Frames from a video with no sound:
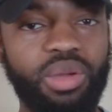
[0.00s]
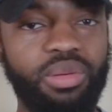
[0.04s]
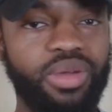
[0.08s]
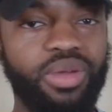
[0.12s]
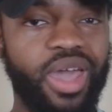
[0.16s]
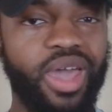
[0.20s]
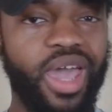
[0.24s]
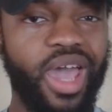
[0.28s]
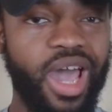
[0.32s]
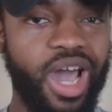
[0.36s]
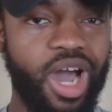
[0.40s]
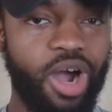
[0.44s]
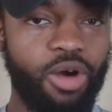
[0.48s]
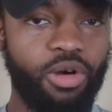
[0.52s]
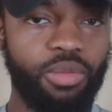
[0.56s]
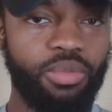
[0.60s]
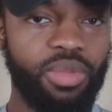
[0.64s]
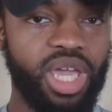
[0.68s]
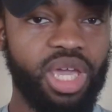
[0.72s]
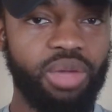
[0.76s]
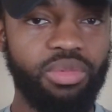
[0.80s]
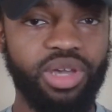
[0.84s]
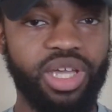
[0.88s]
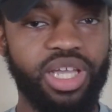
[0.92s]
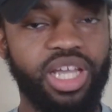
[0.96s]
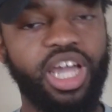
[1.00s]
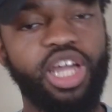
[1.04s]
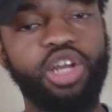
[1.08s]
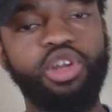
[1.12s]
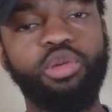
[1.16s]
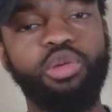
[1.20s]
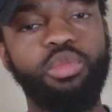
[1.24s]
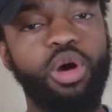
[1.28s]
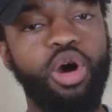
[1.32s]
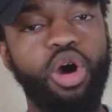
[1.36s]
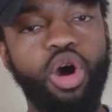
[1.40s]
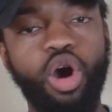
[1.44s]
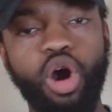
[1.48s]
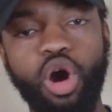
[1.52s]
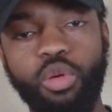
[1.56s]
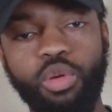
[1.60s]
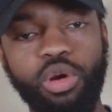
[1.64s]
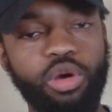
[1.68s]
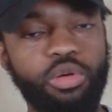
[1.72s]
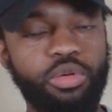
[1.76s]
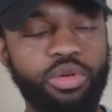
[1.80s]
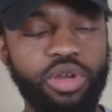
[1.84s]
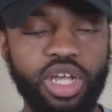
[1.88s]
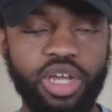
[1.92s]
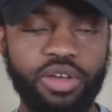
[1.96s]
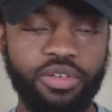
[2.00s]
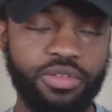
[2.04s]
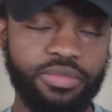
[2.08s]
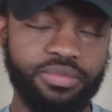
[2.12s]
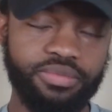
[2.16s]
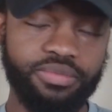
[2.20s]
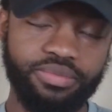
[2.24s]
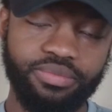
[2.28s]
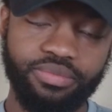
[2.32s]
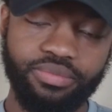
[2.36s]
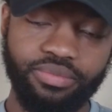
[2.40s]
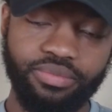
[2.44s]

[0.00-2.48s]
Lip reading: maybe an hour, maybe because I gotta do my homework, whatever.